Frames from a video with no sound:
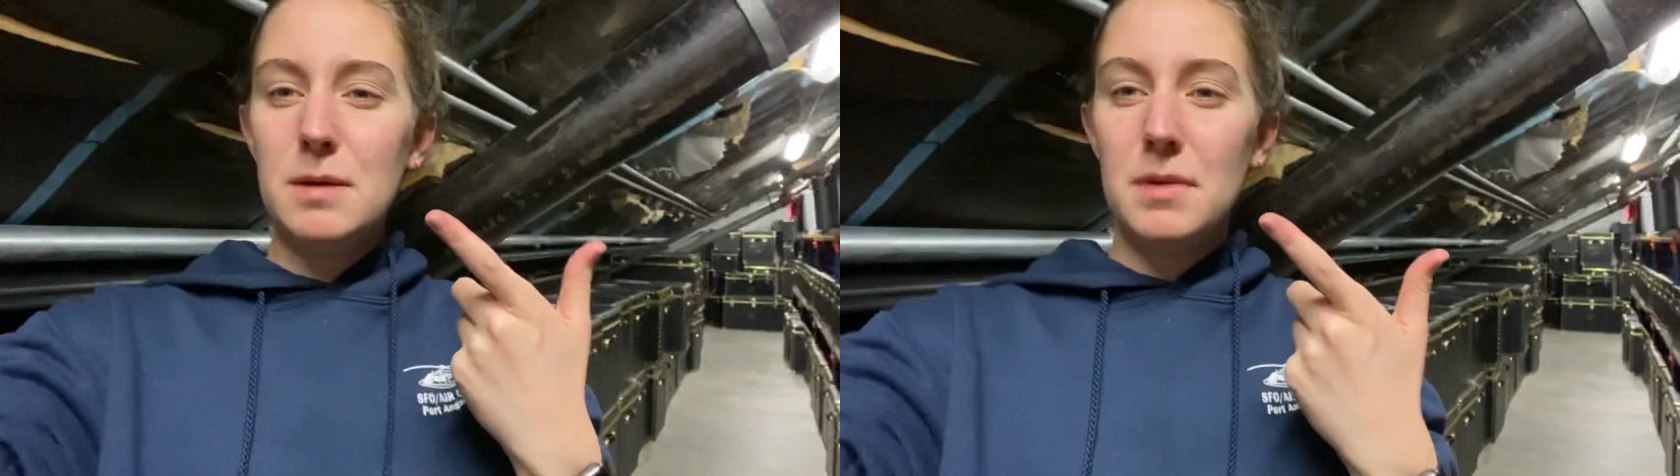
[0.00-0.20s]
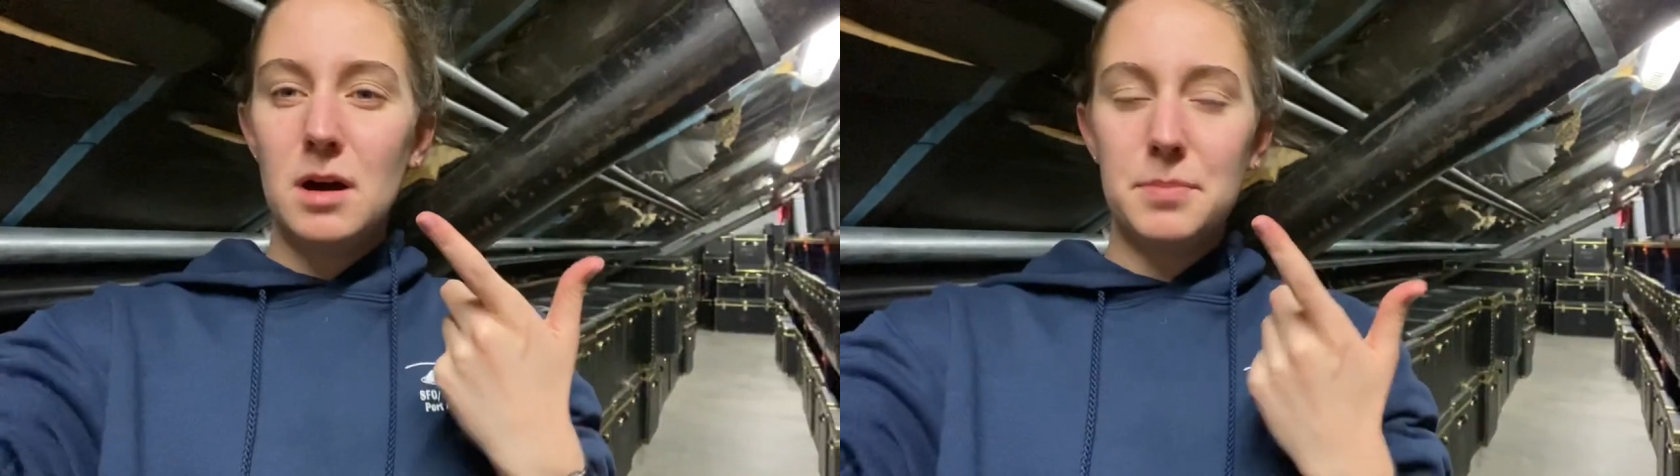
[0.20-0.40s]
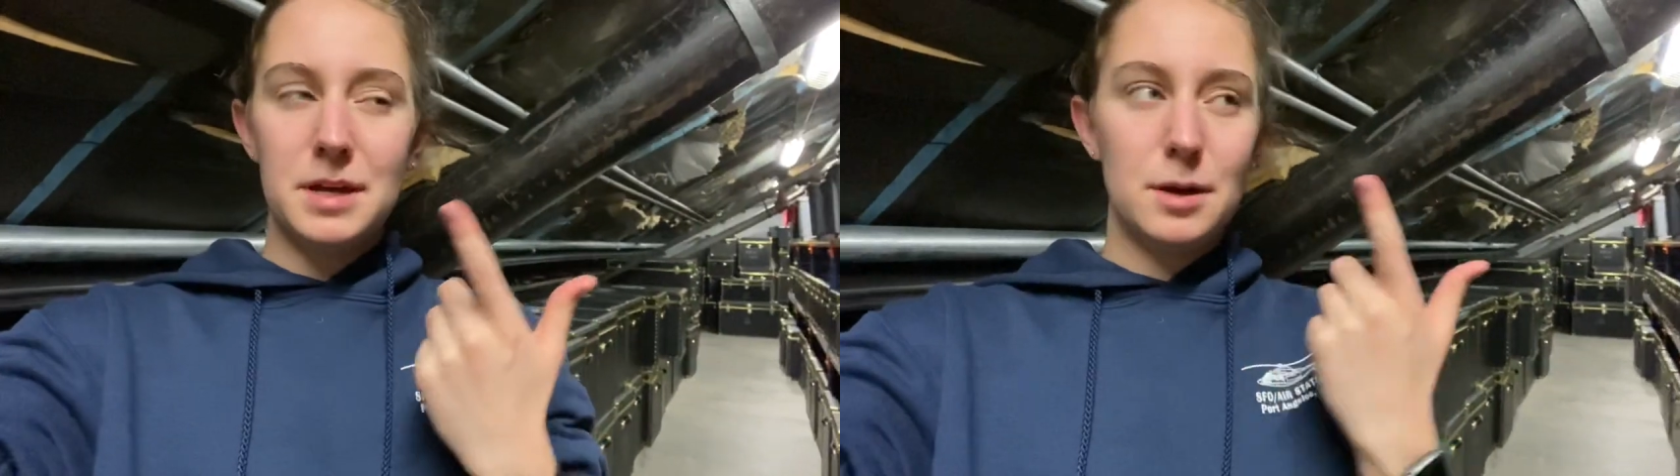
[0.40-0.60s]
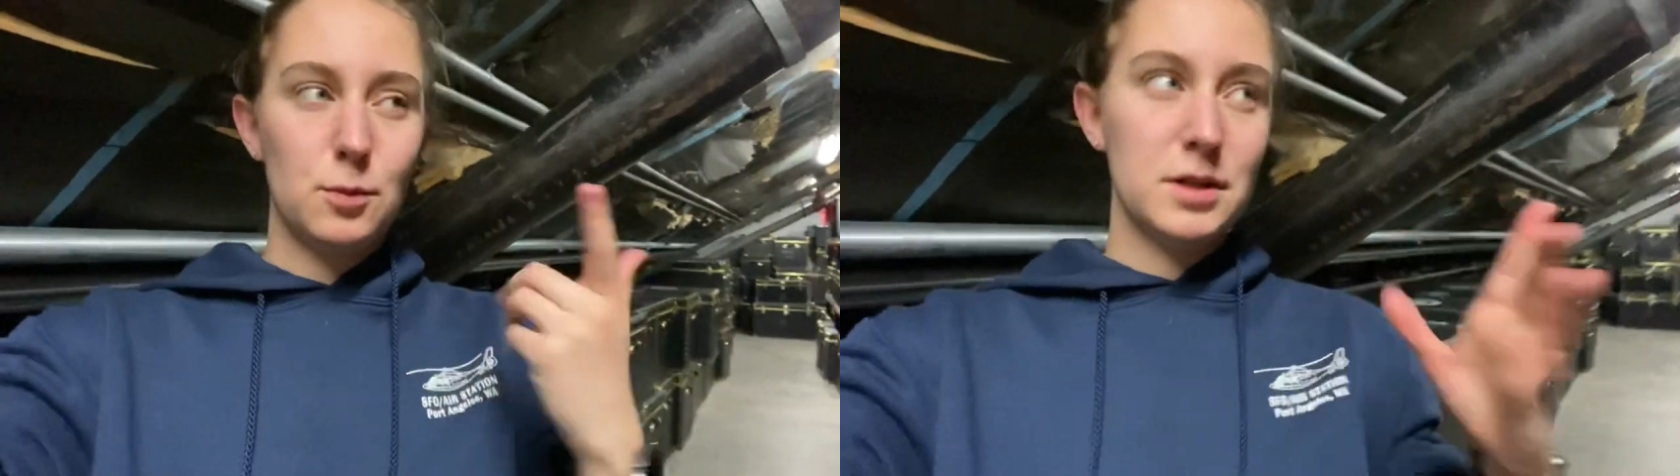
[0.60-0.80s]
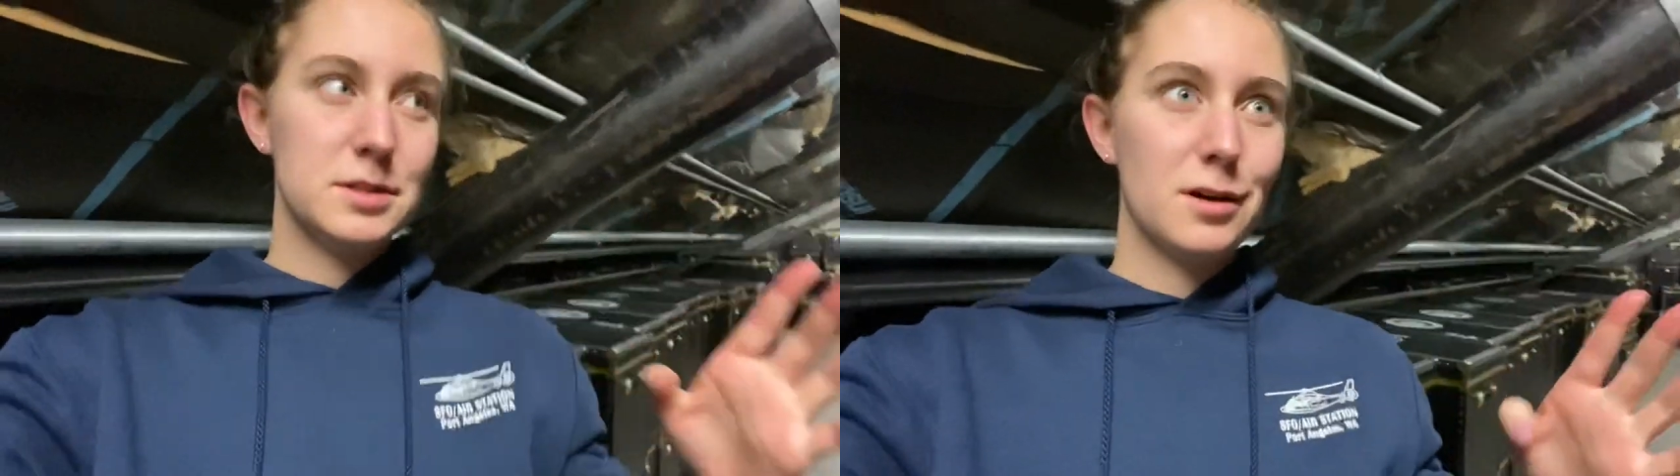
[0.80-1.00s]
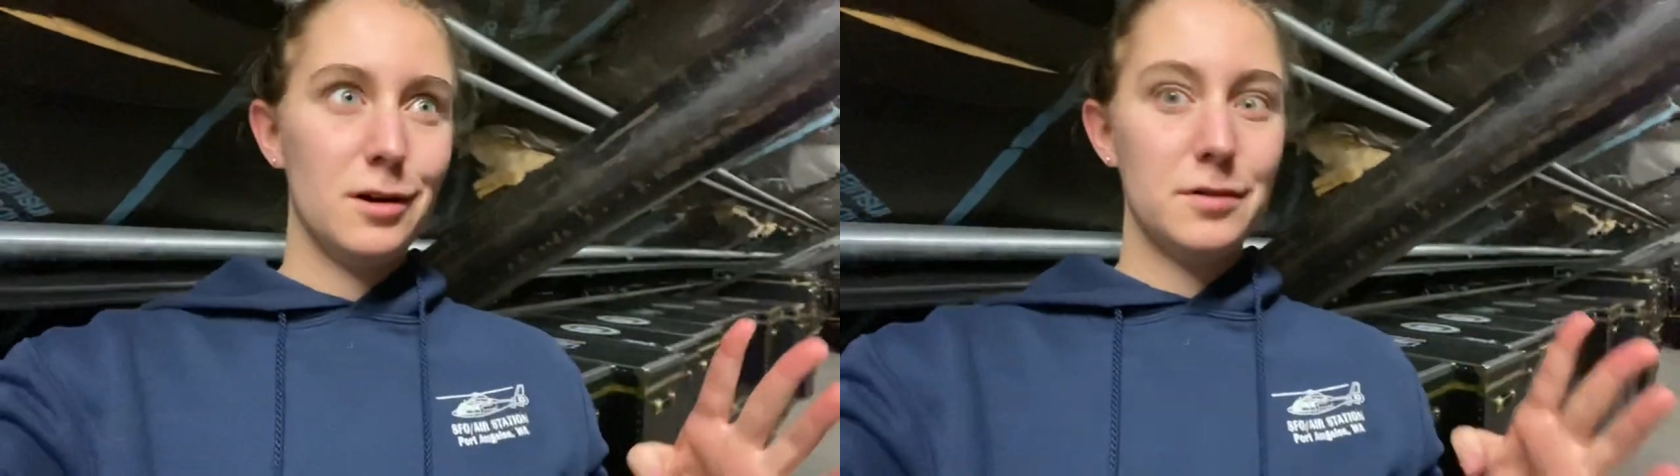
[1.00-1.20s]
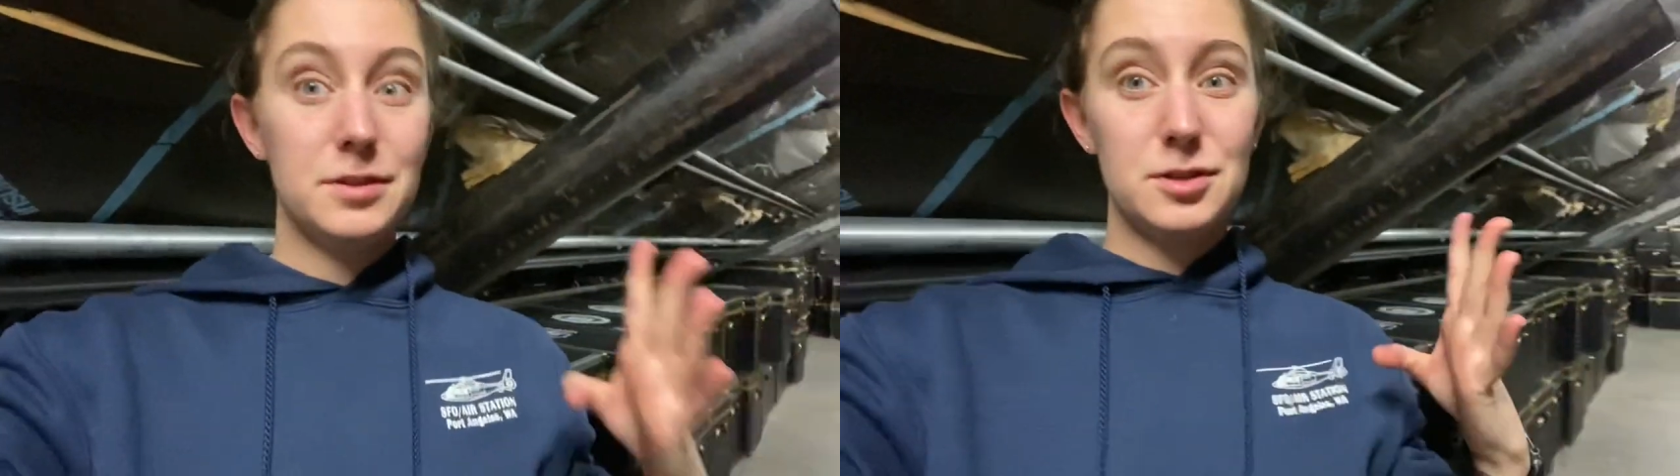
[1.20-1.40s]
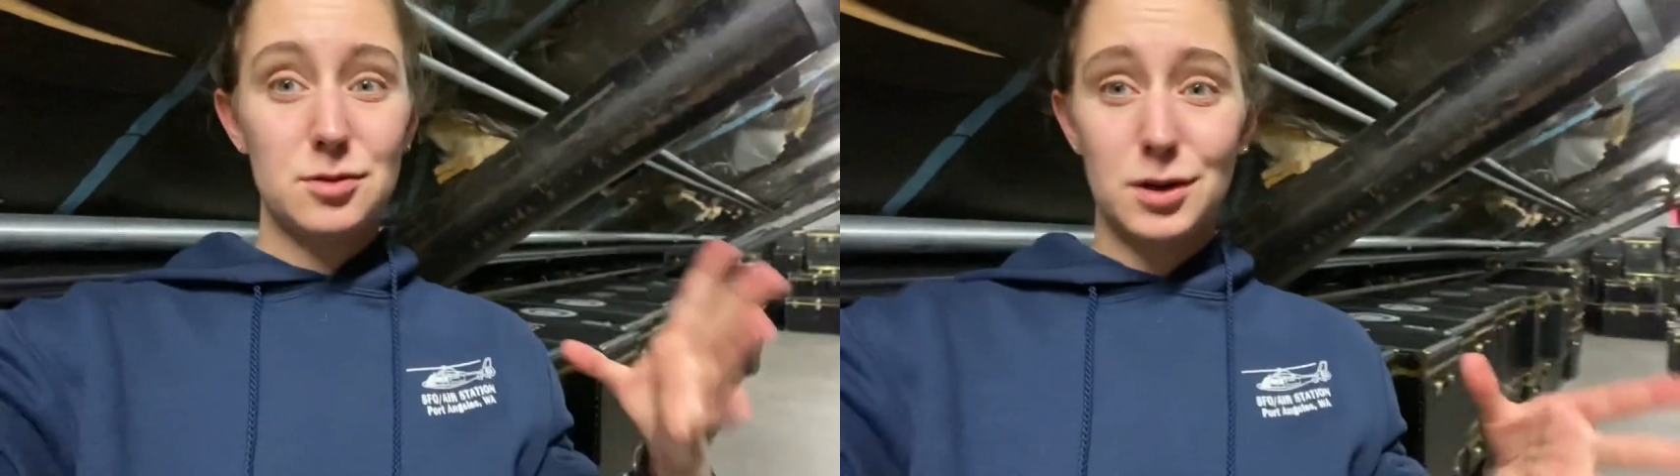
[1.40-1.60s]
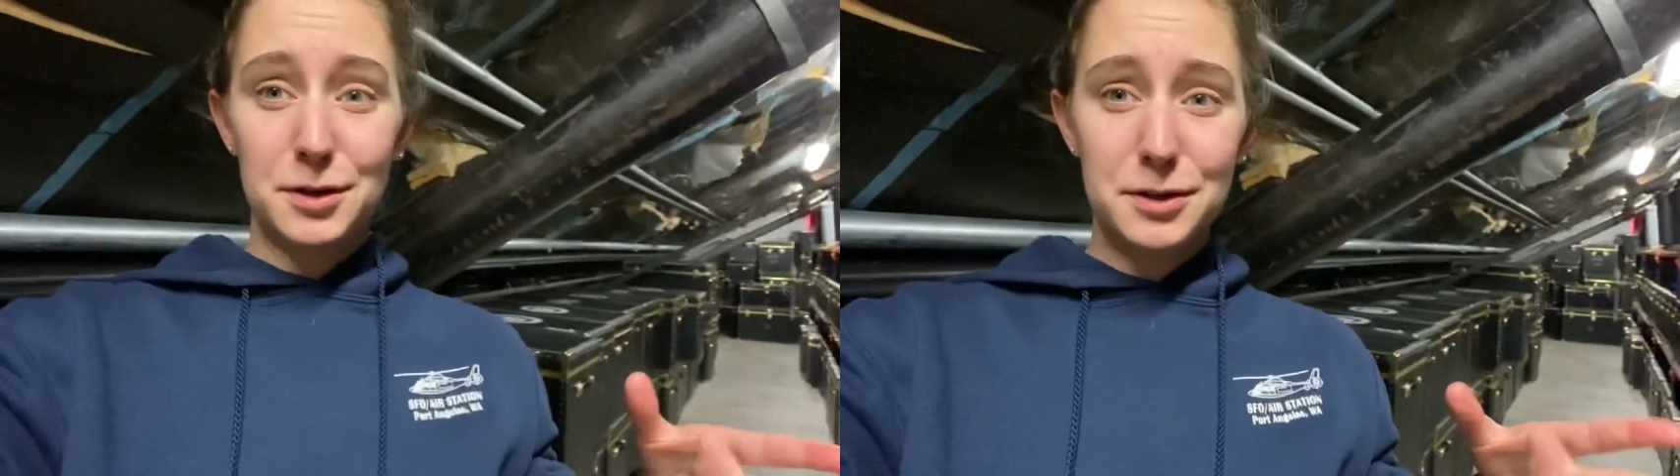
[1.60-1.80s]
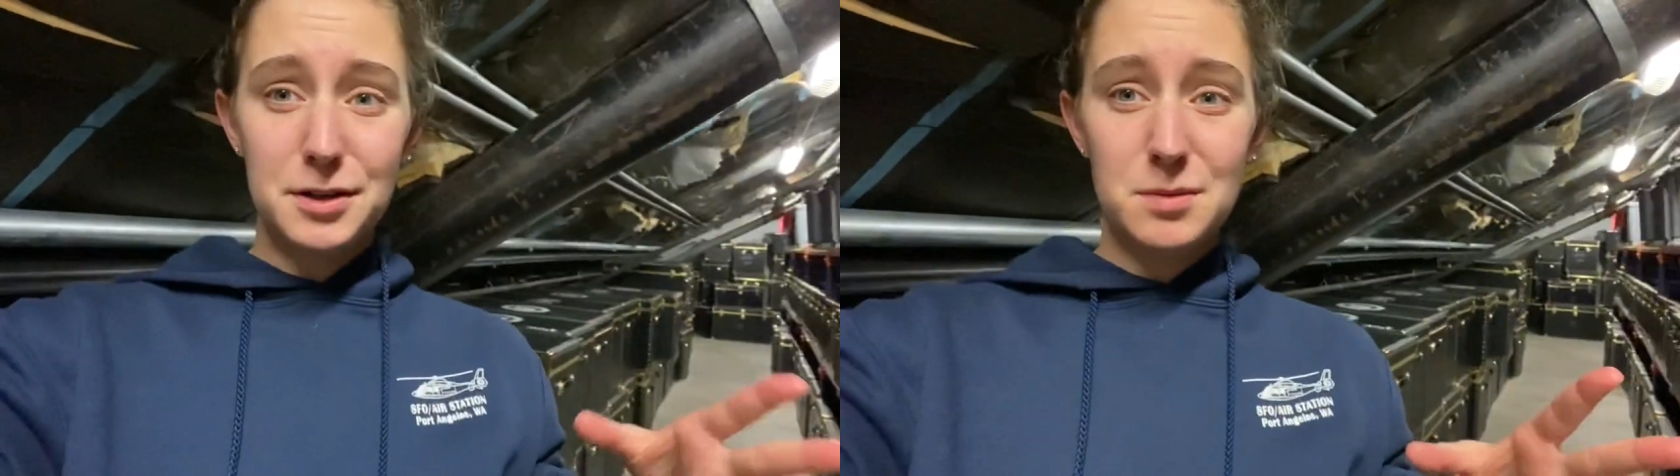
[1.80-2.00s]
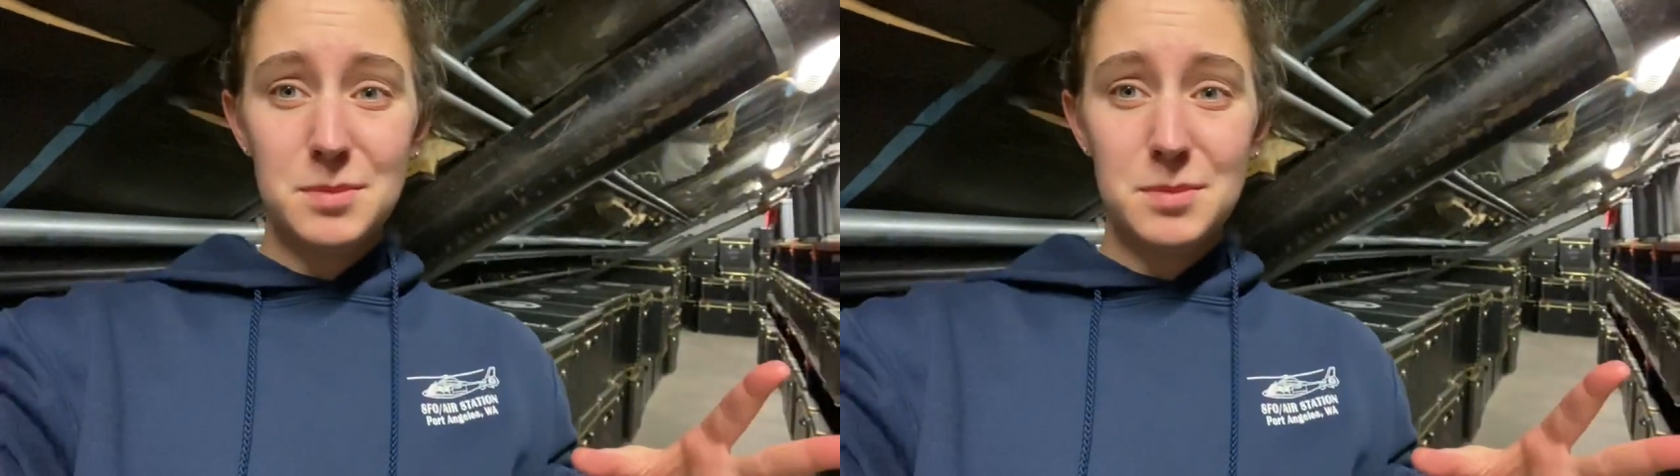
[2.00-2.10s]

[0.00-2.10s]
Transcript: up in what's called the trunk room.